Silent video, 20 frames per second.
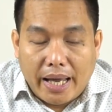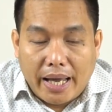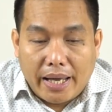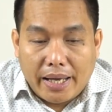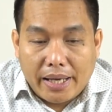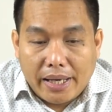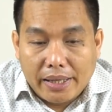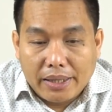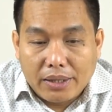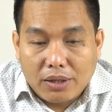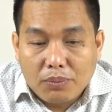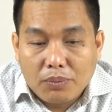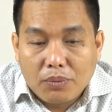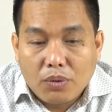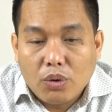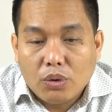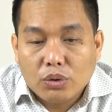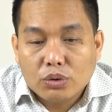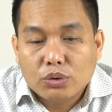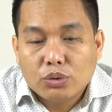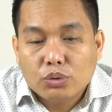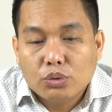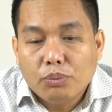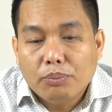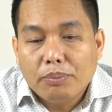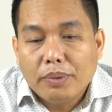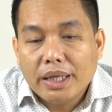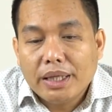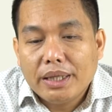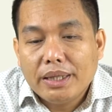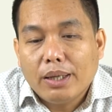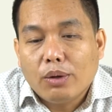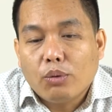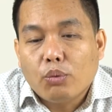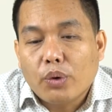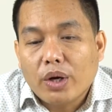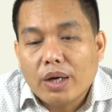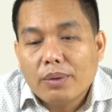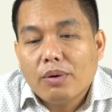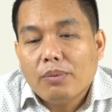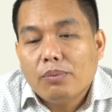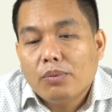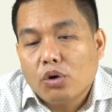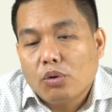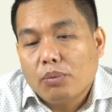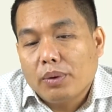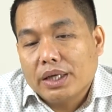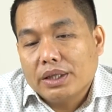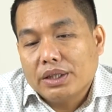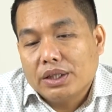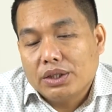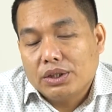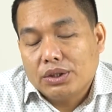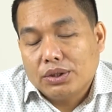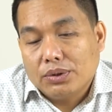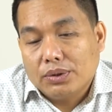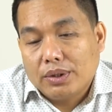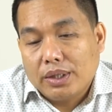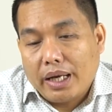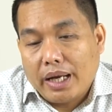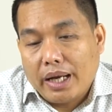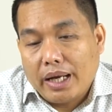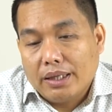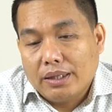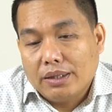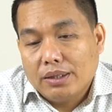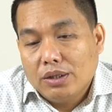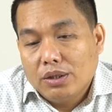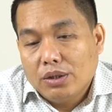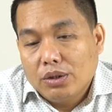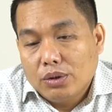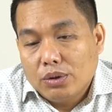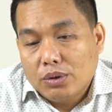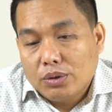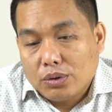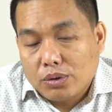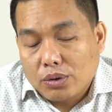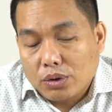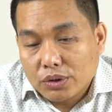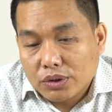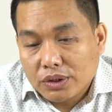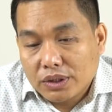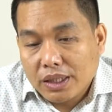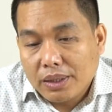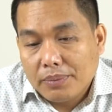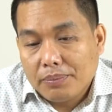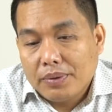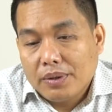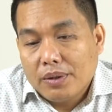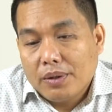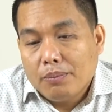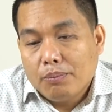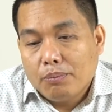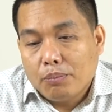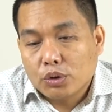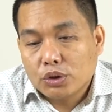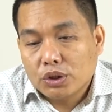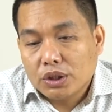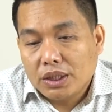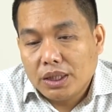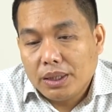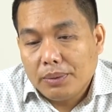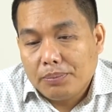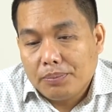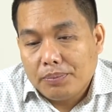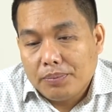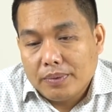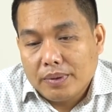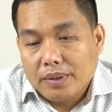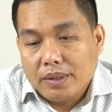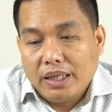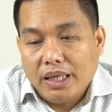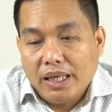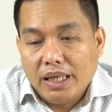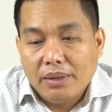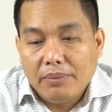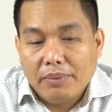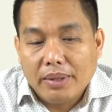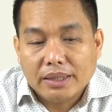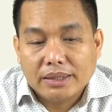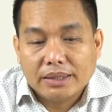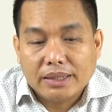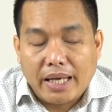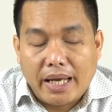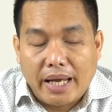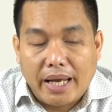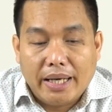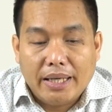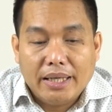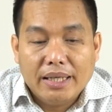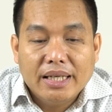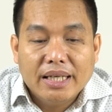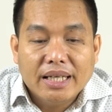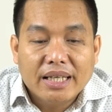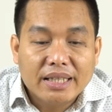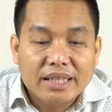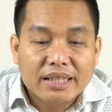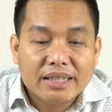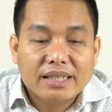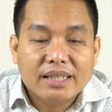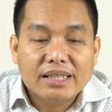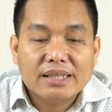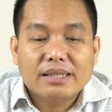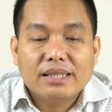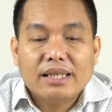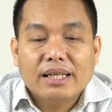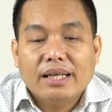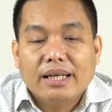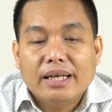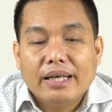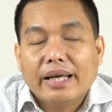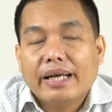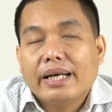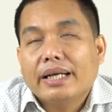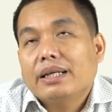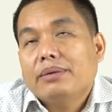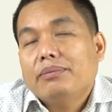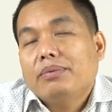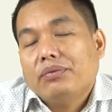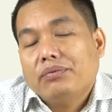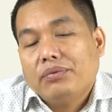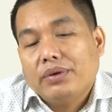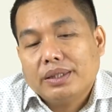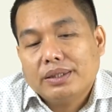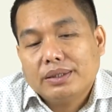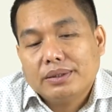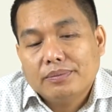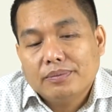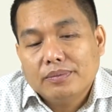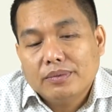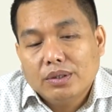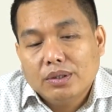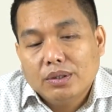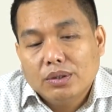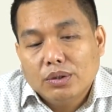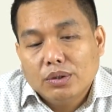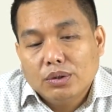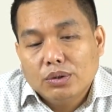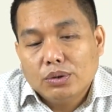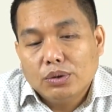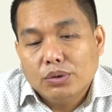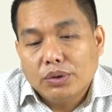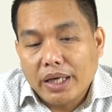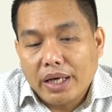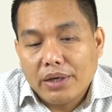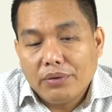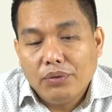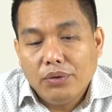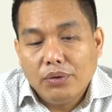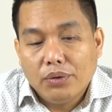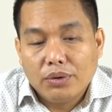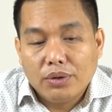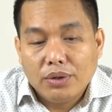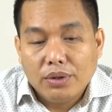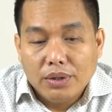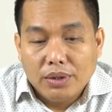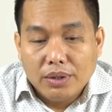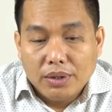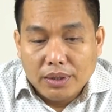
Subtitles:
and of course, to meet the wave of globalization and conceive positive elements and resist negative effects. So therefore,